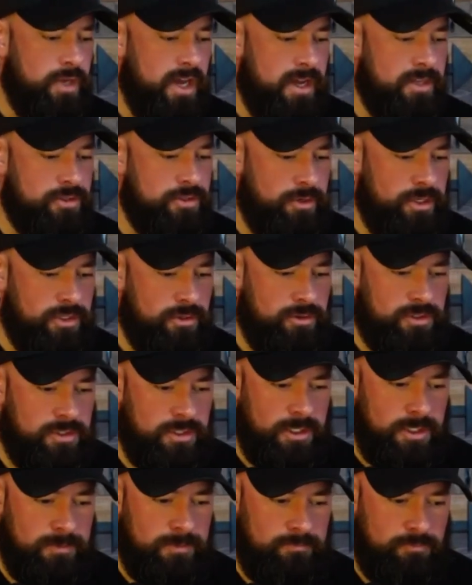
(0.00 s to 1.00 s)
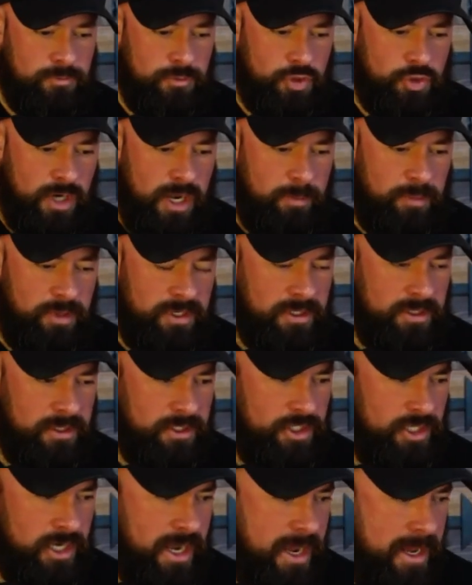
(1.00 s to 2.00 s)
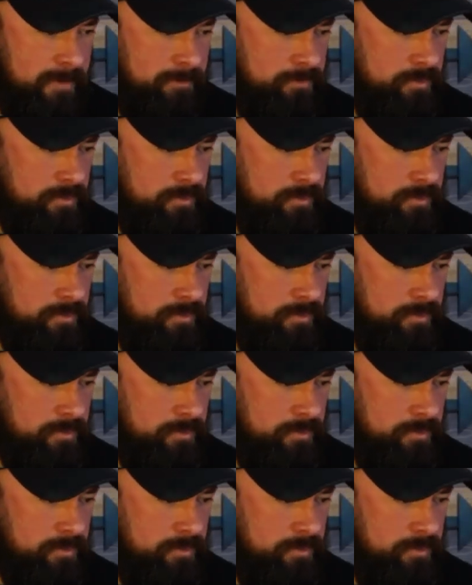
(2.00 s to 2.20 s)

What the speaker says: guys are interested, drop it in the chat.